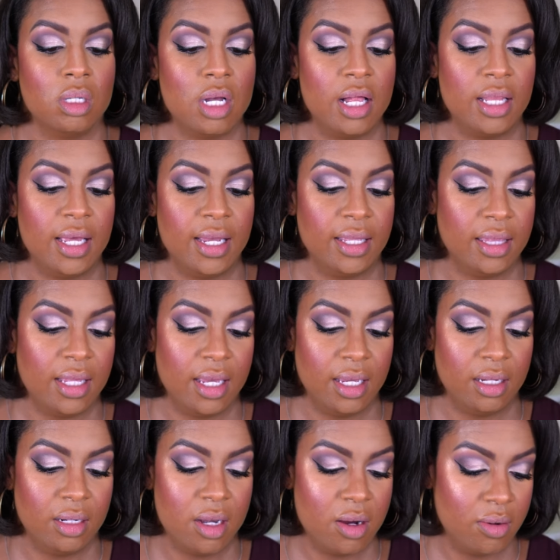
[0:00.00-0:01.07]
I like
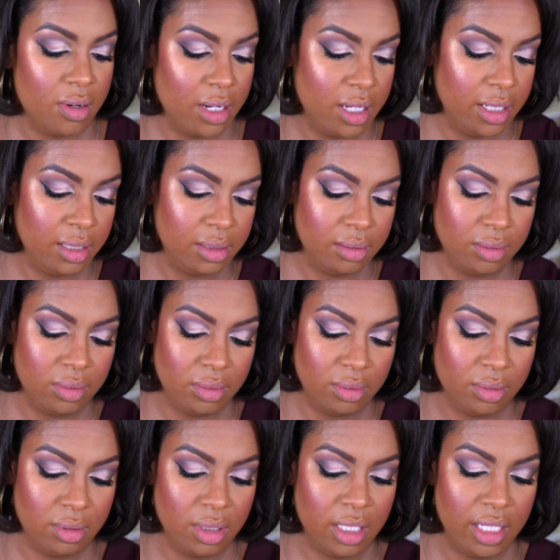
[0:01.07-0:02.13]
that. All right.
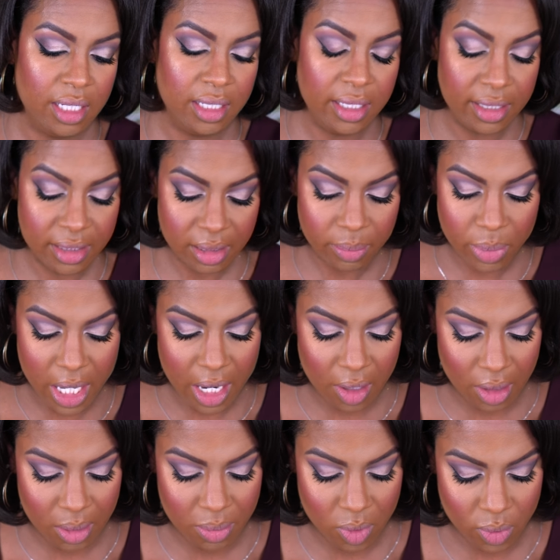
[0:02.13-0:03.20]
It is a
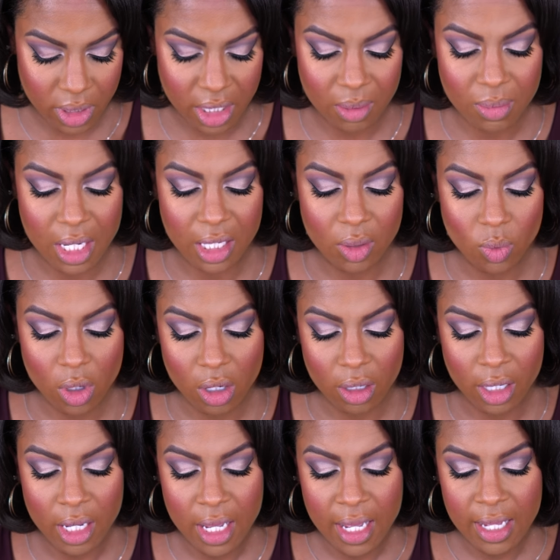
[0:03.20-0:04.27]
berry, but we can make it work.